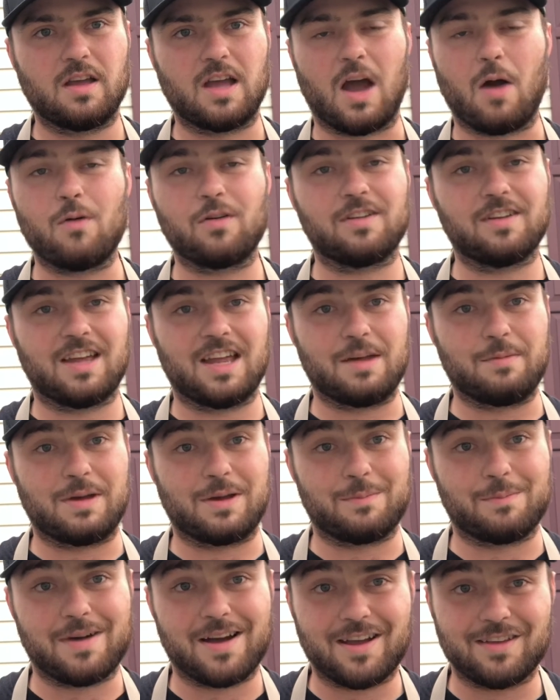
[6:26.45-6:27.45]
I want to tell you how to make
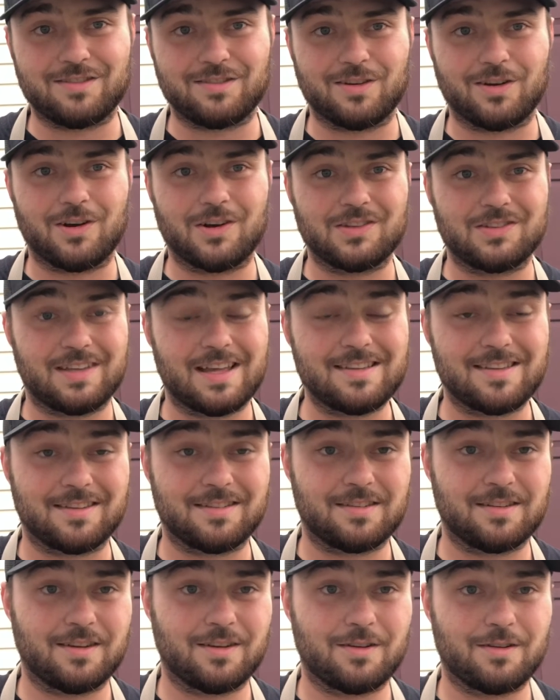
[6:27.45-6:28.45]
my sauce. That's a
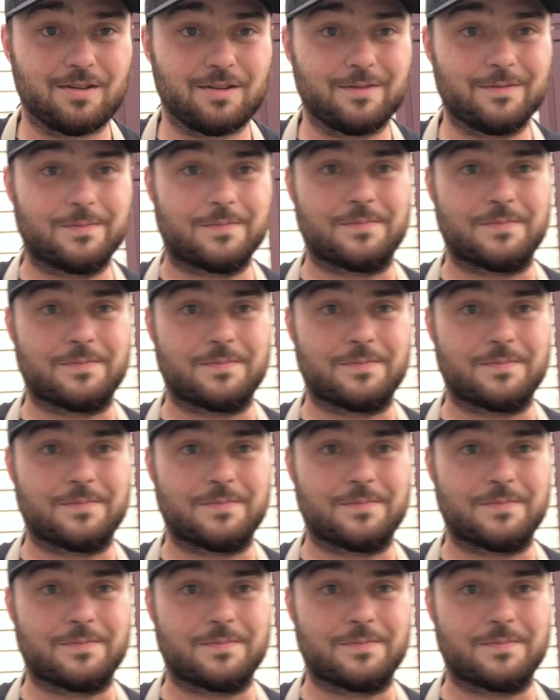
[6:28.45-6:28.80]
secret,